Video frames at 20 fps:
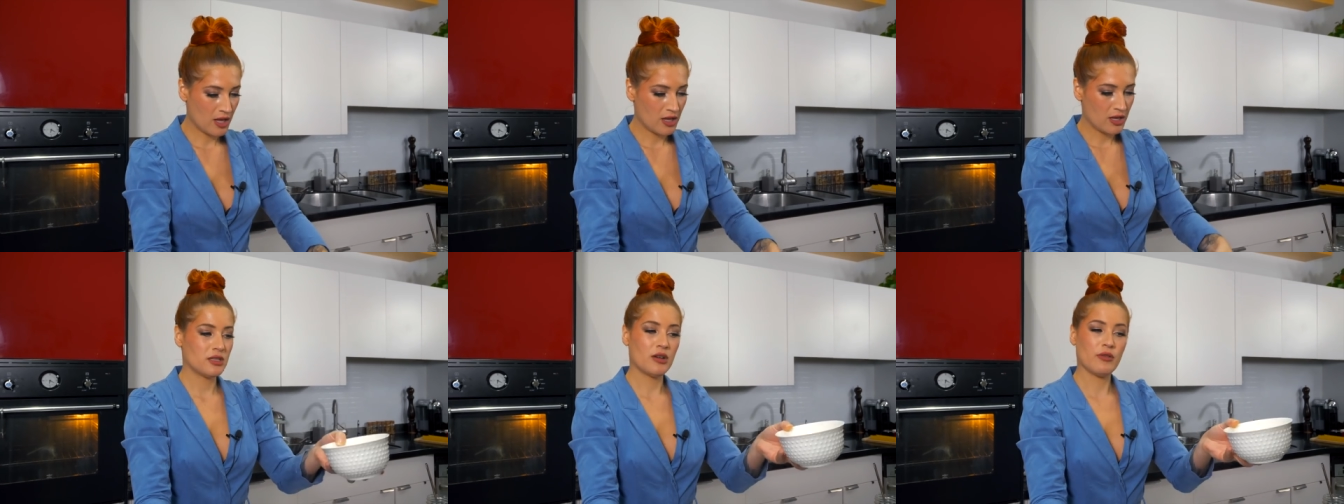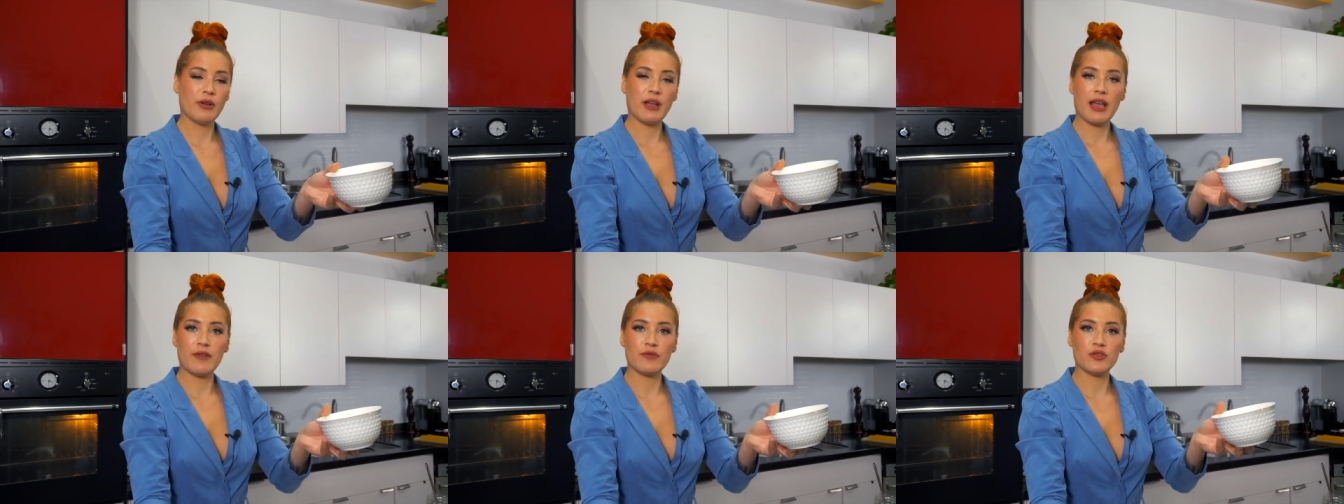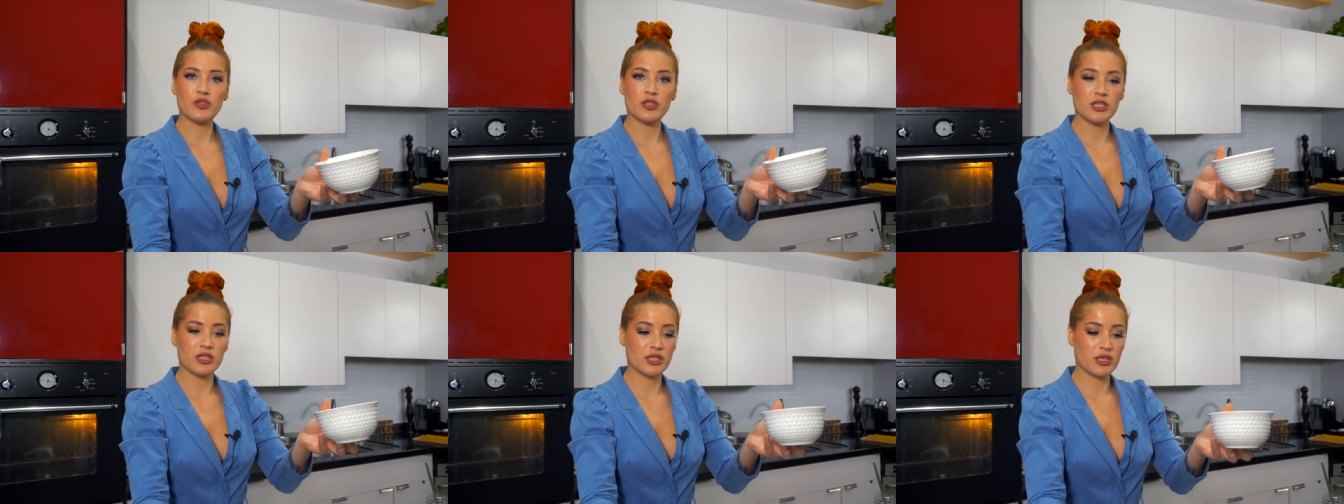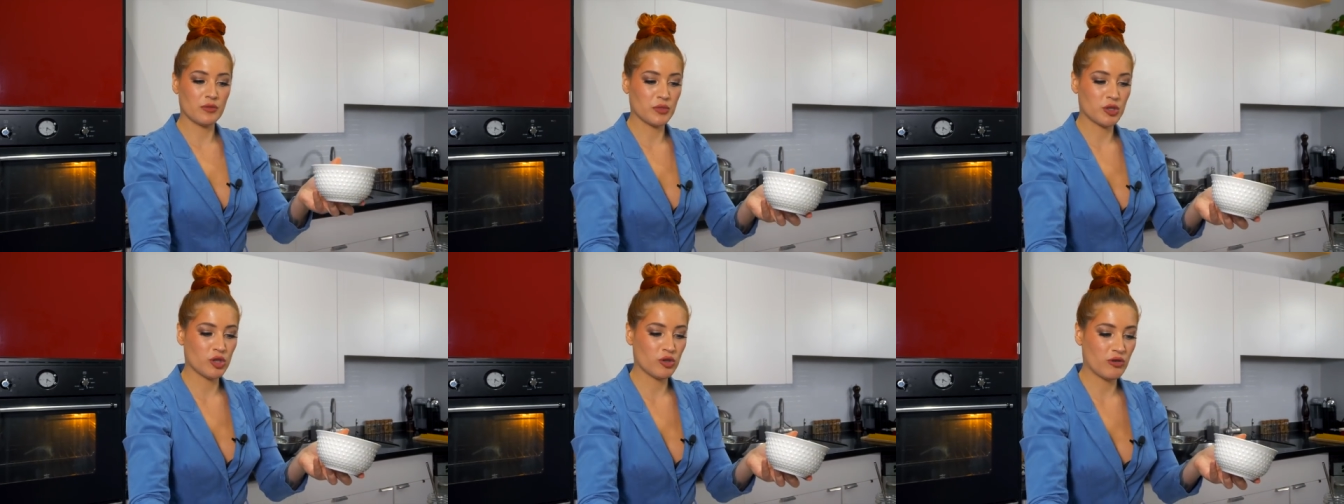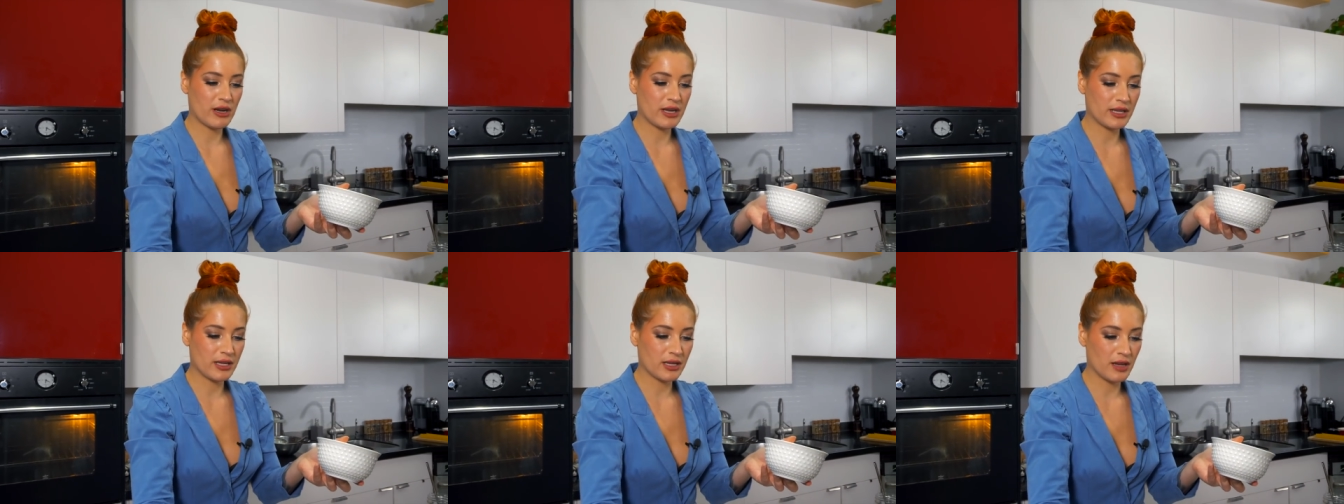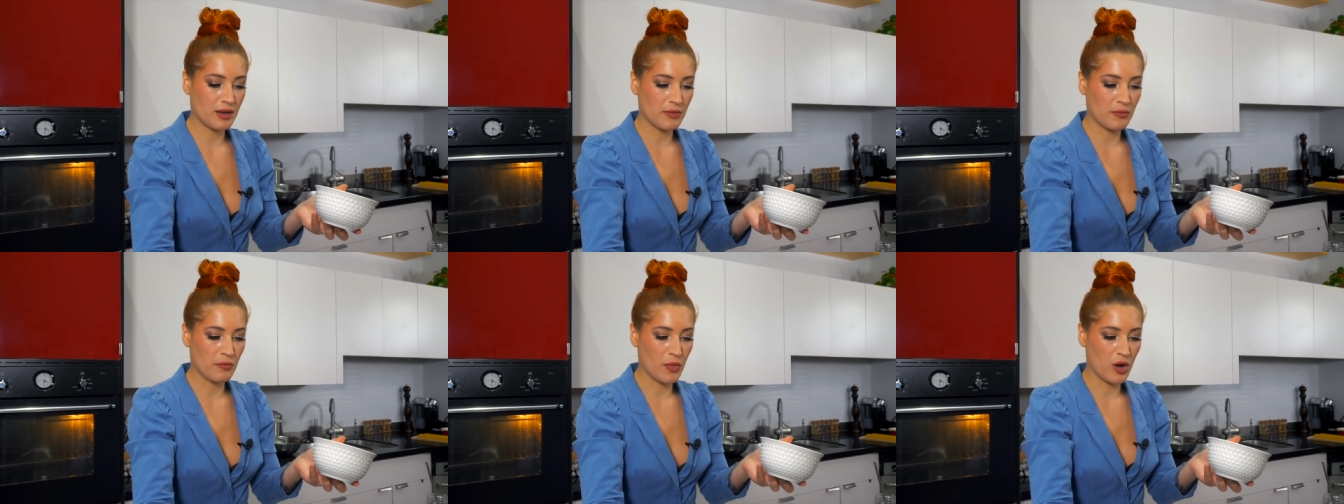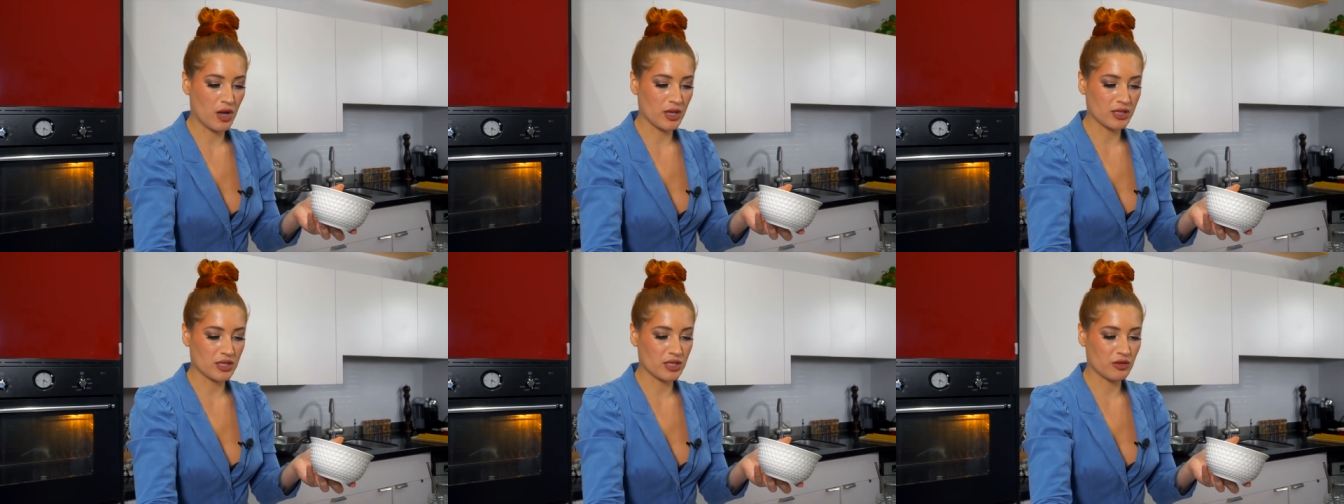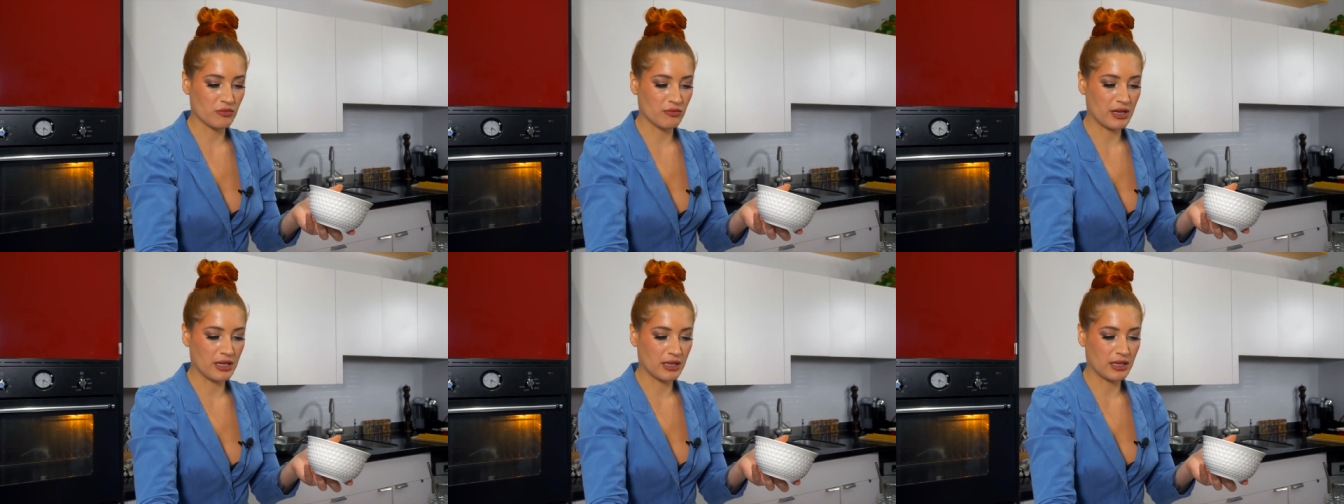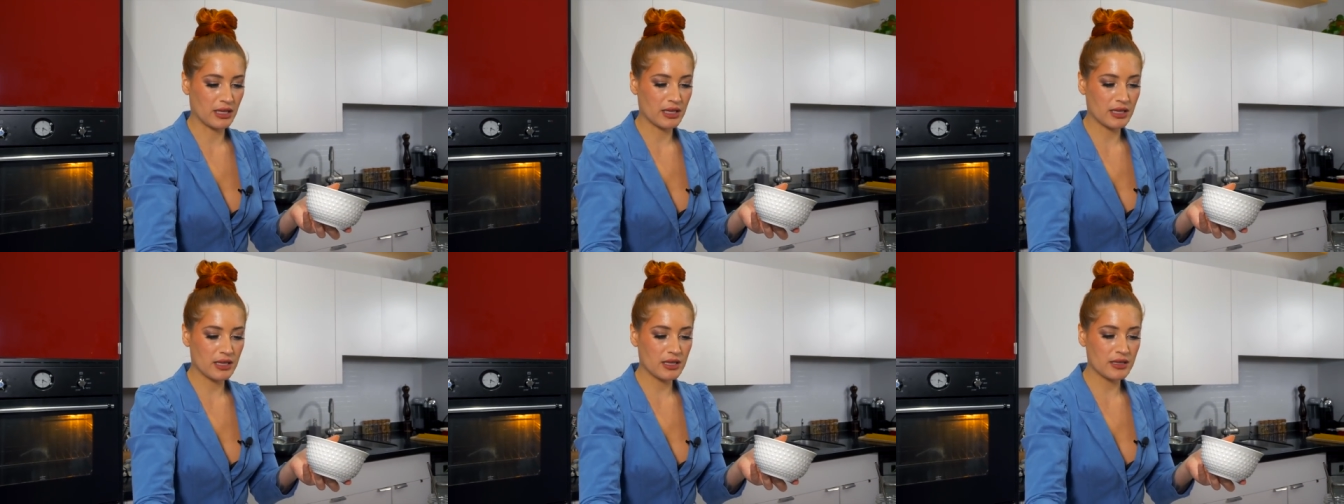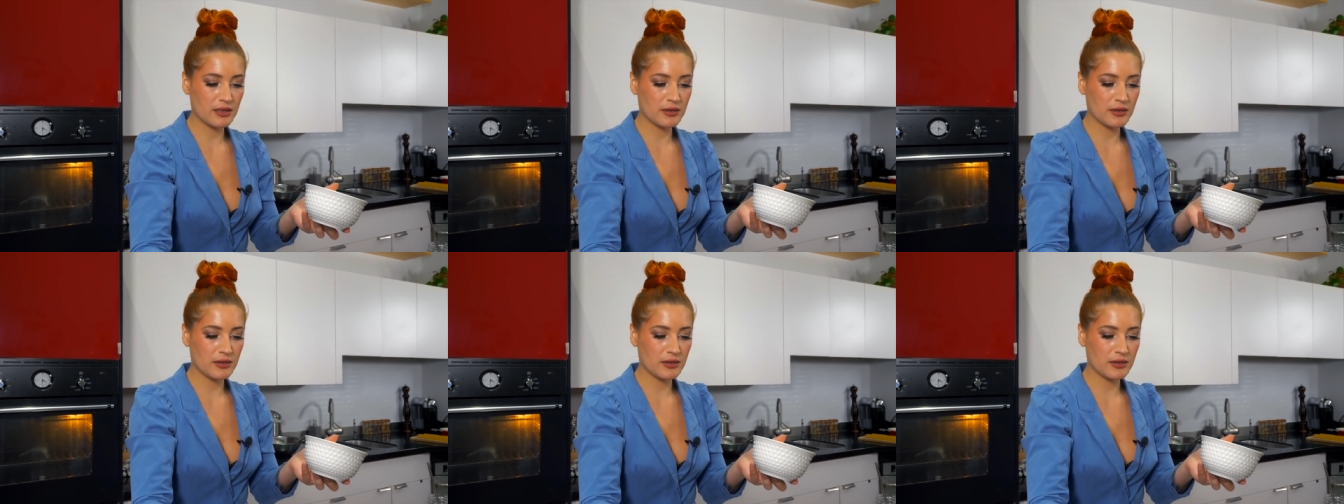So I have just some shredded mozzarella